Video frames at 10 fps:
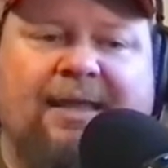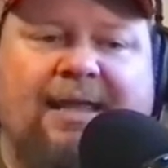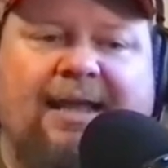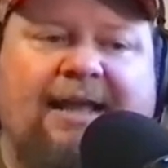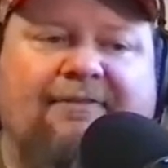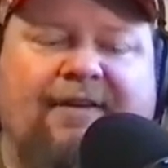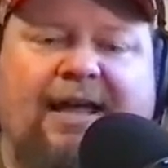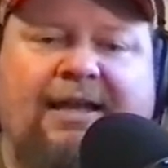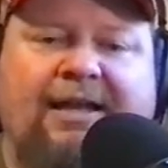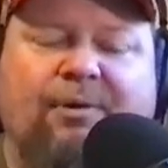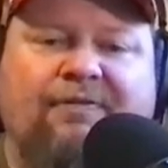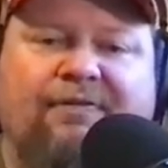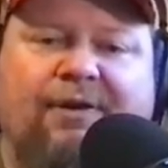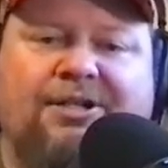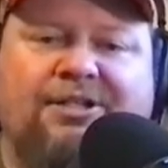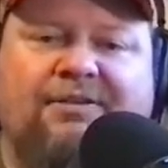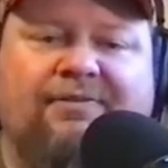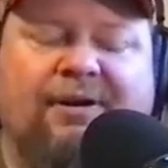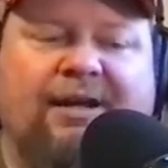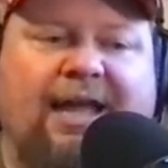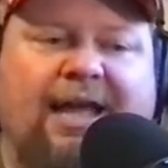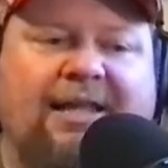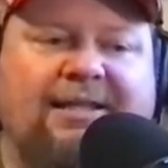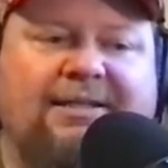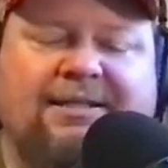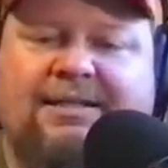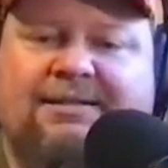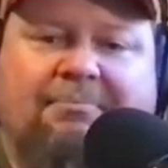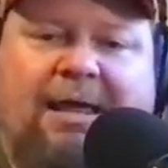And I find it refreshing for a guy that says,